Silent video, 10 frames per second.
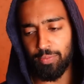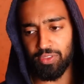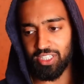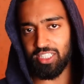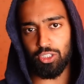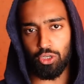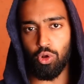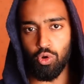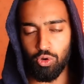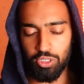this is
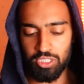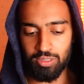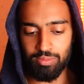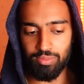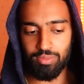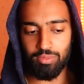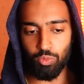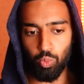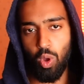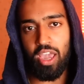an awesome
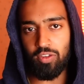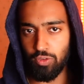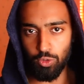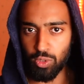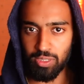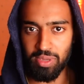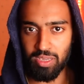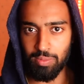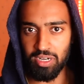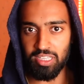way for you to
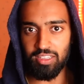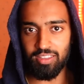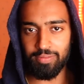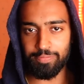make money.